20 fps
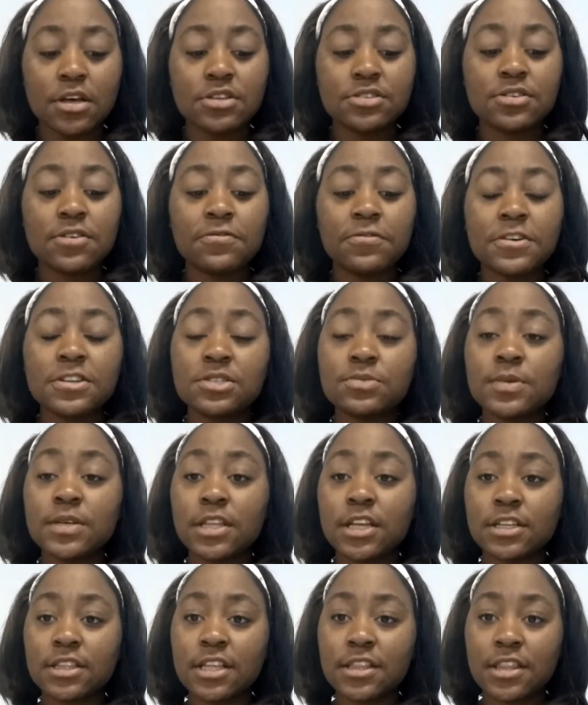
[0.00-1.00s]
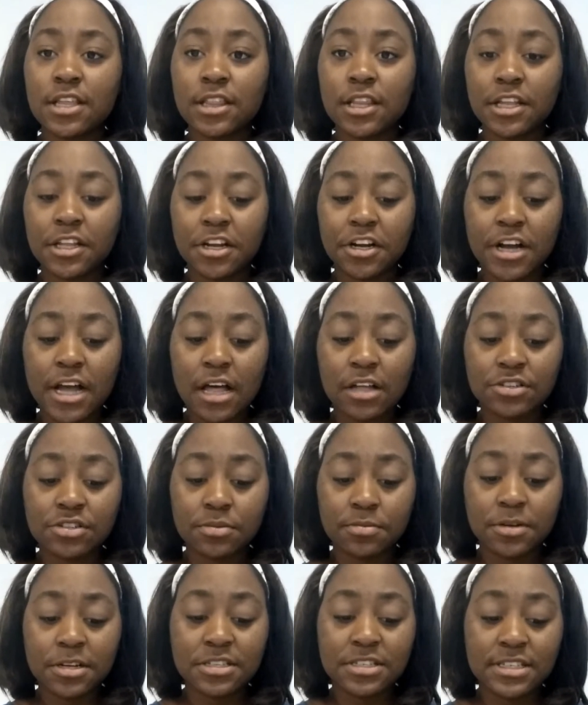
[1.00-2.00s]
So first, we looked at the linear
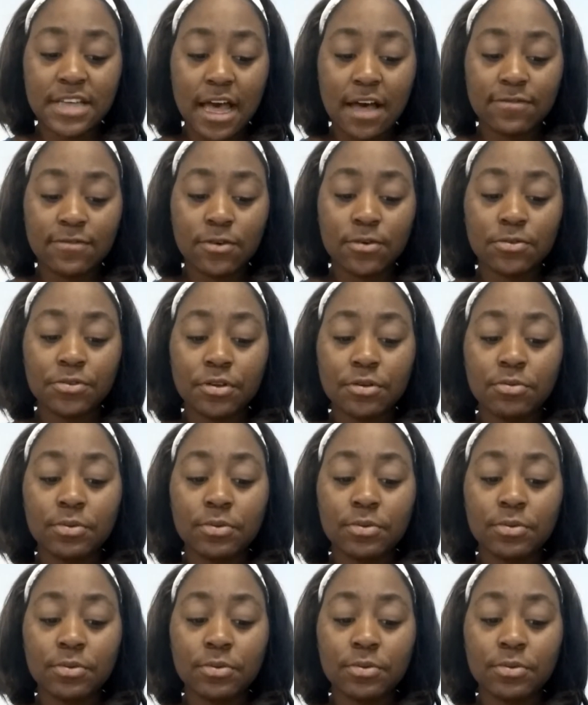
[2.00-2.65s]
algebra scaffold.